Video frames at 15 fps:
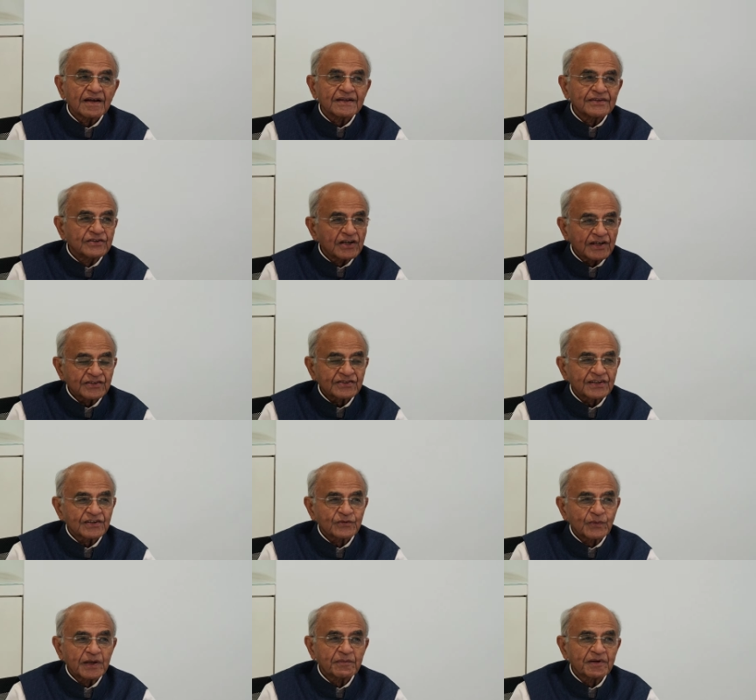just
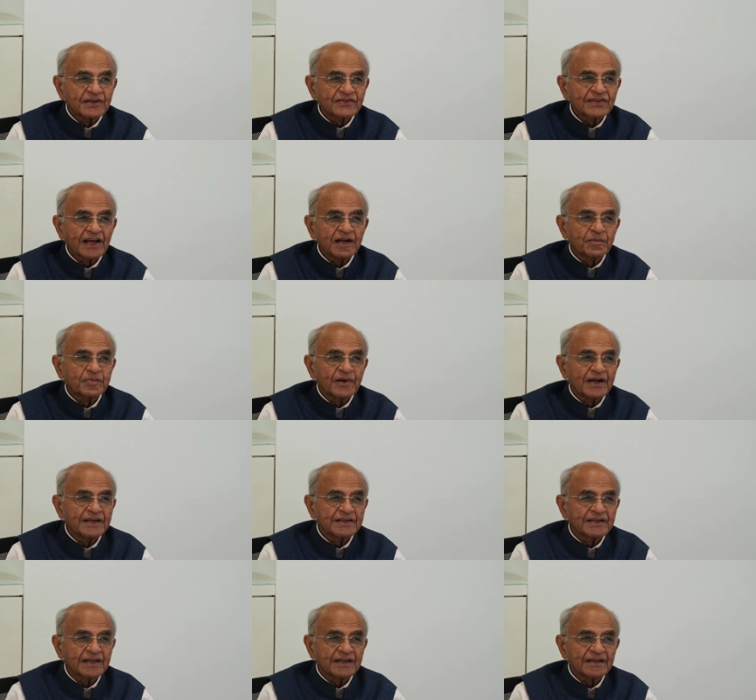as we were
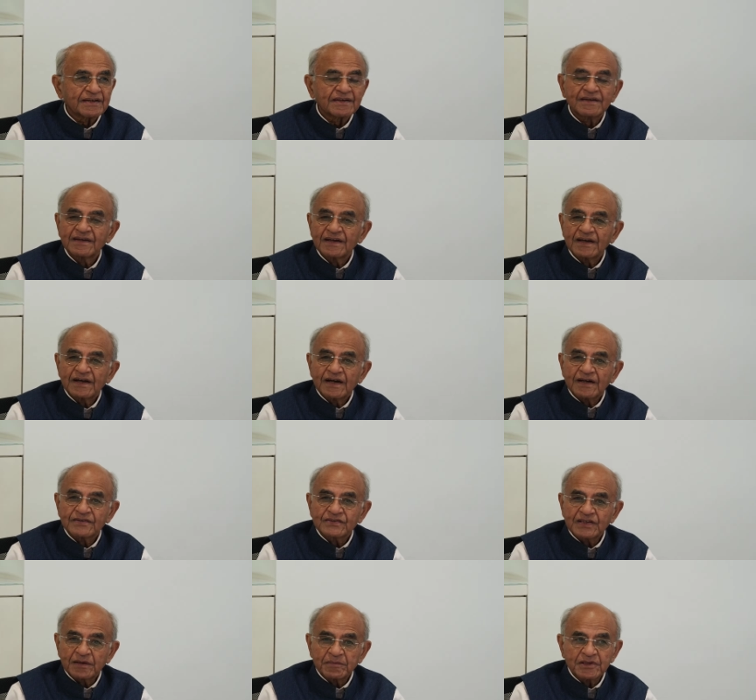celebrating, a
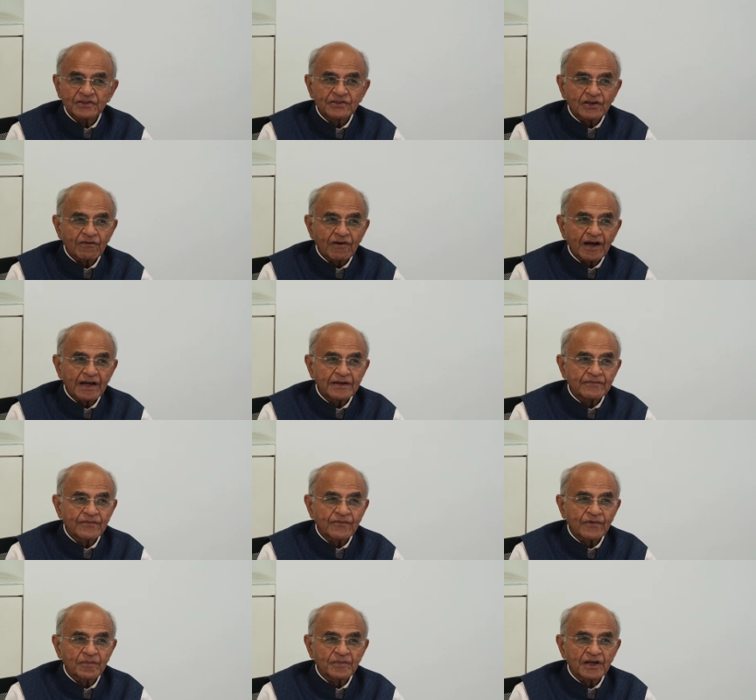summons arrived
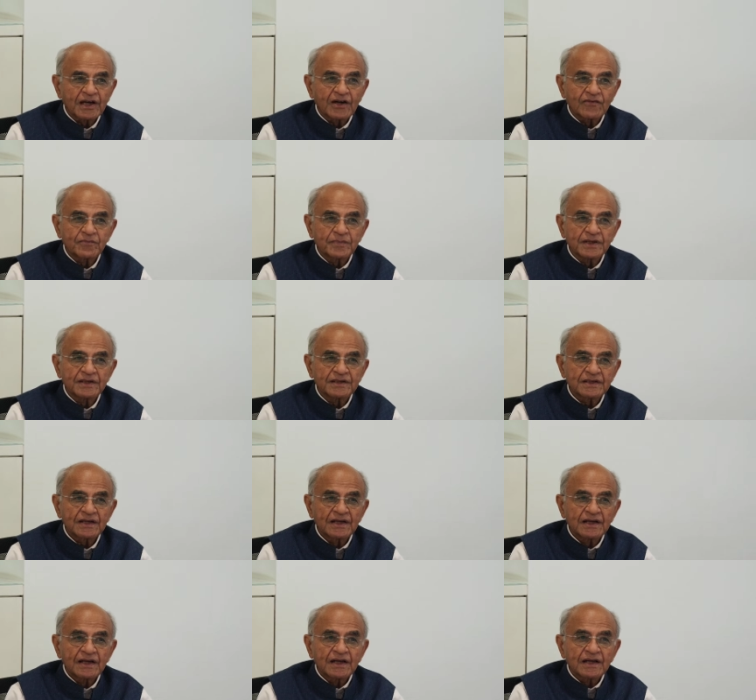from the government
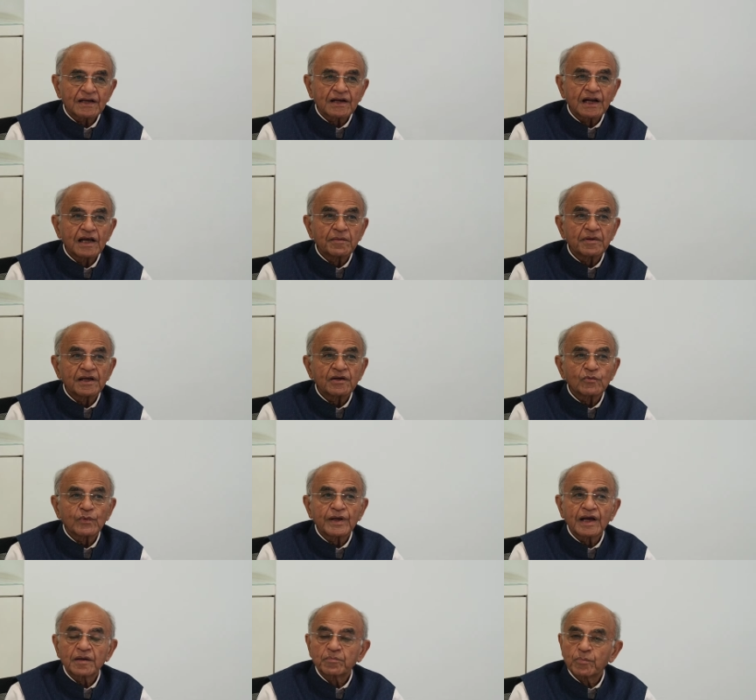claiming we
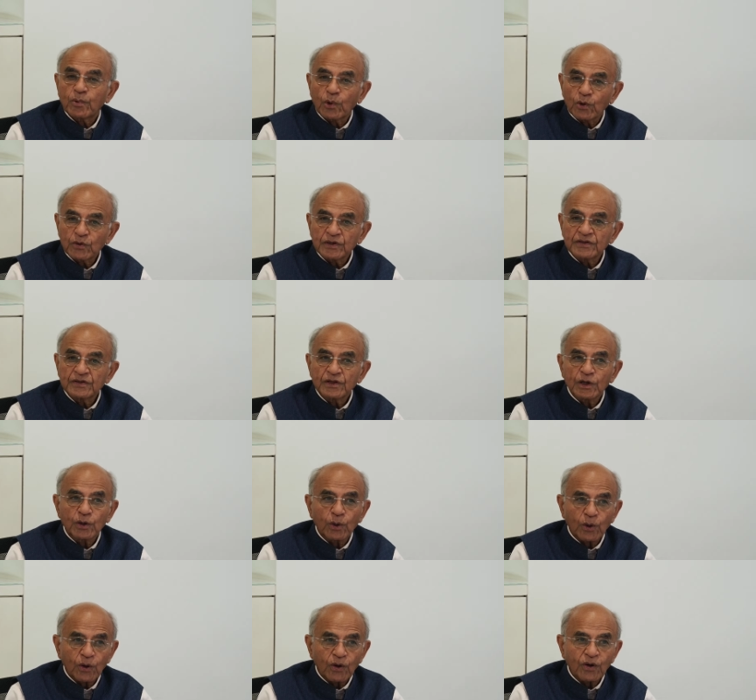had broken the
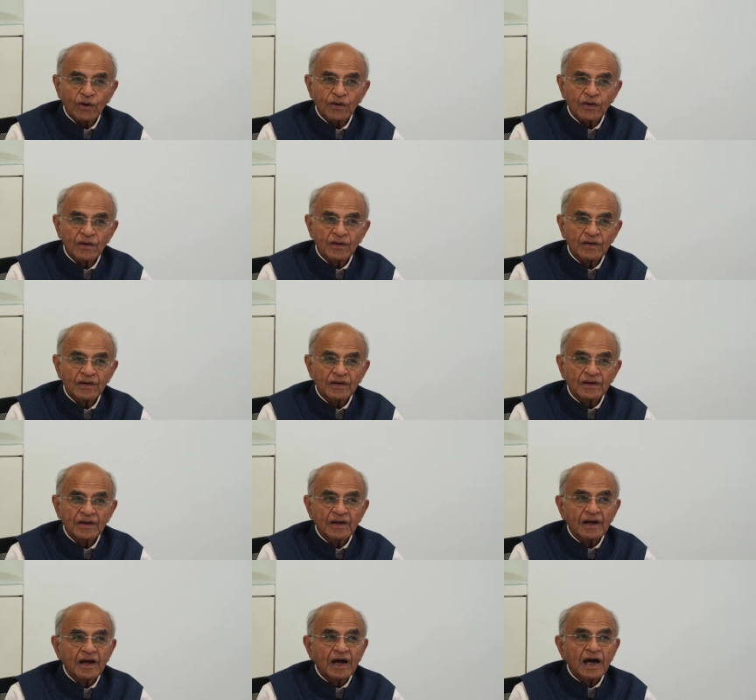law.
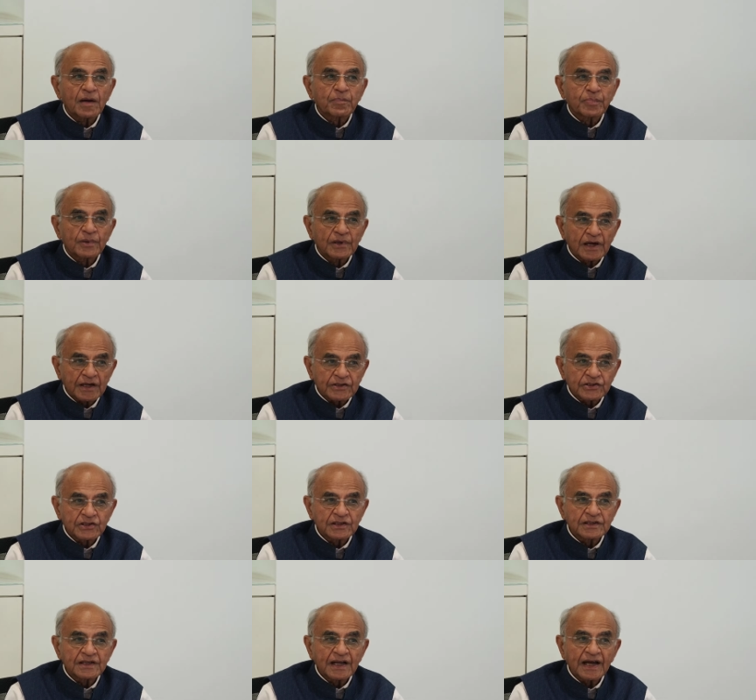Our
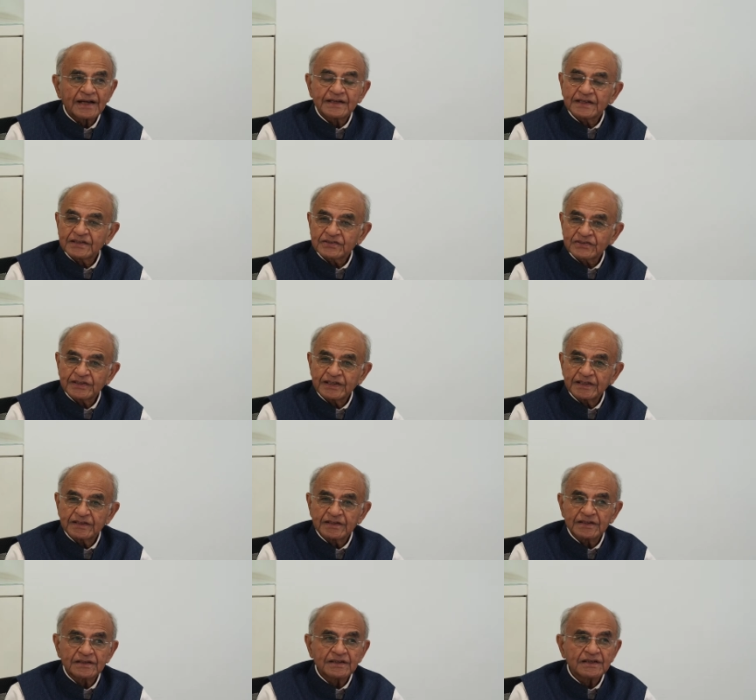production had
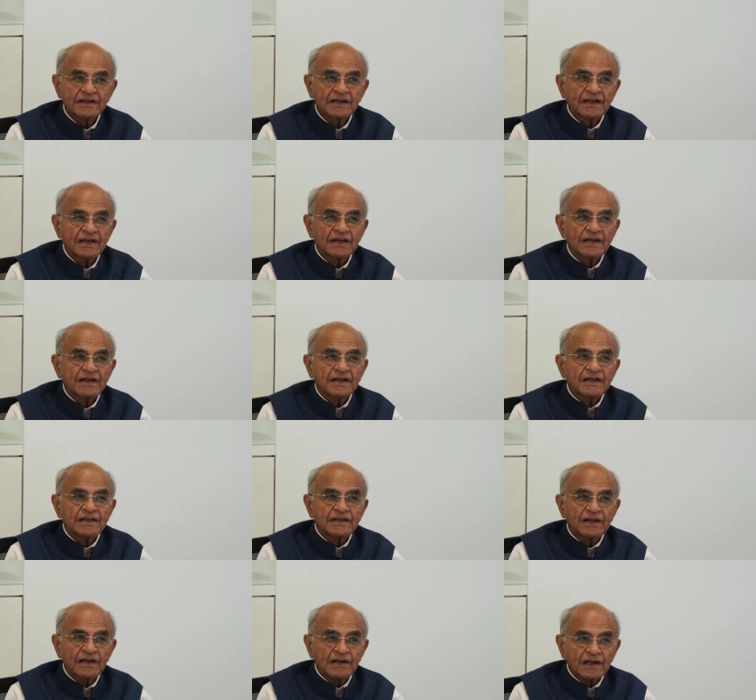exceeded
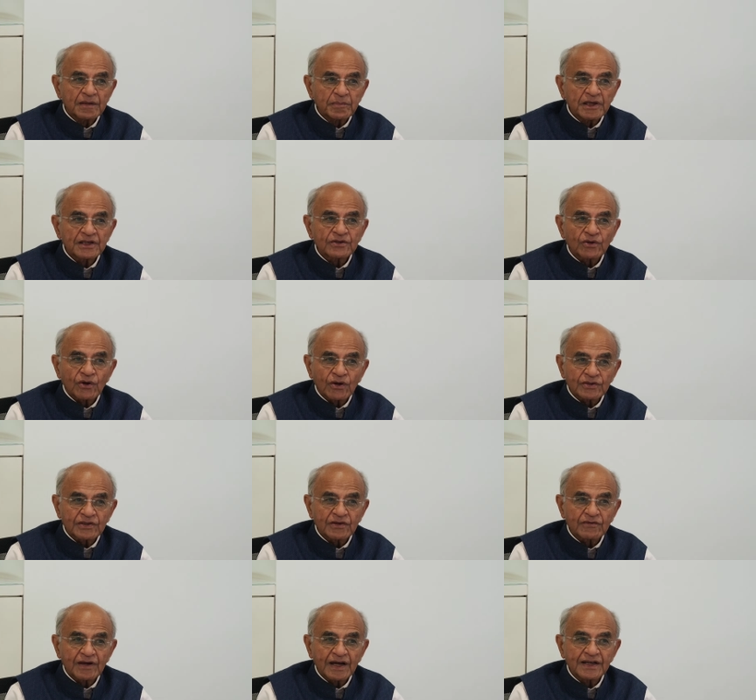the limit
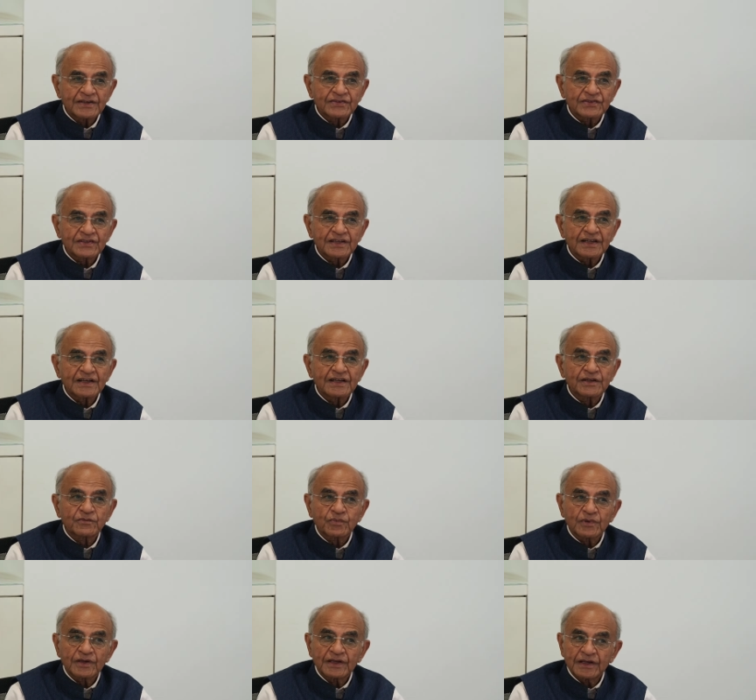authorized it
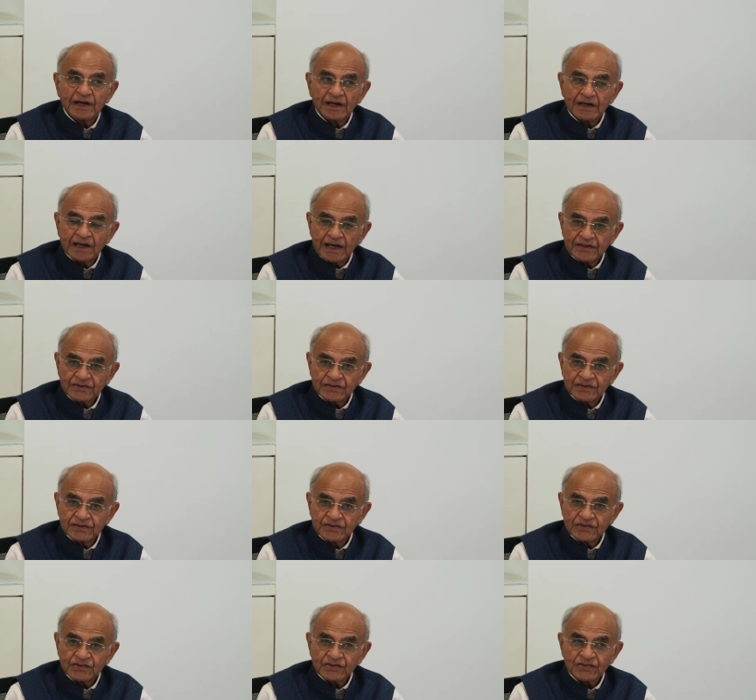in our
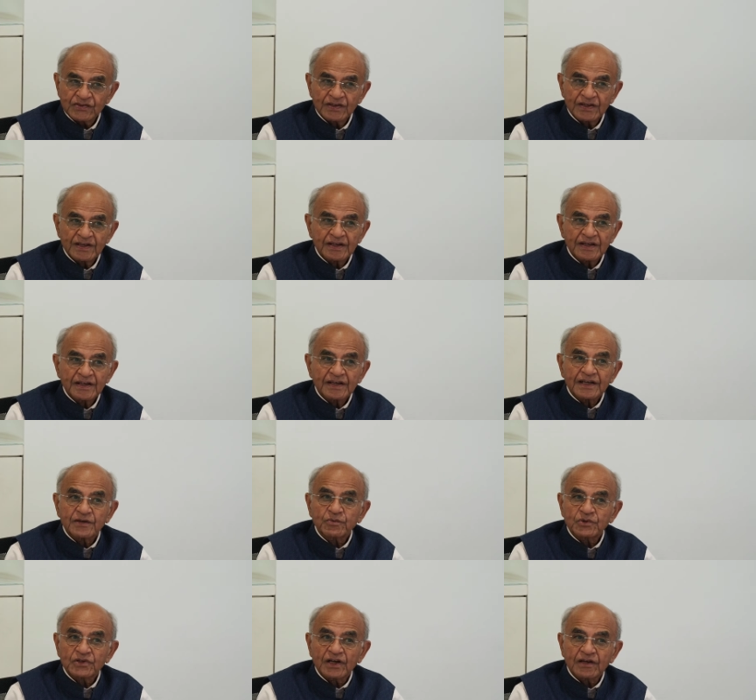license. It
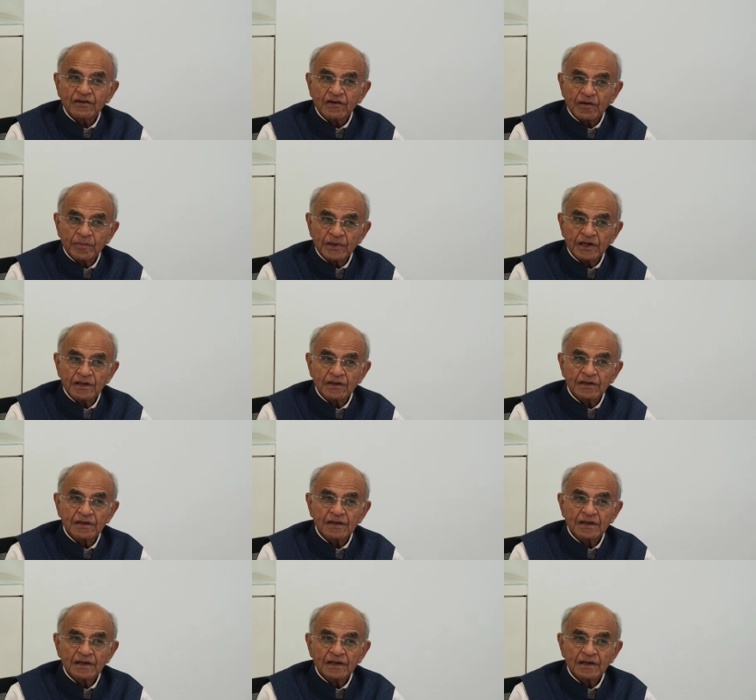was a criminal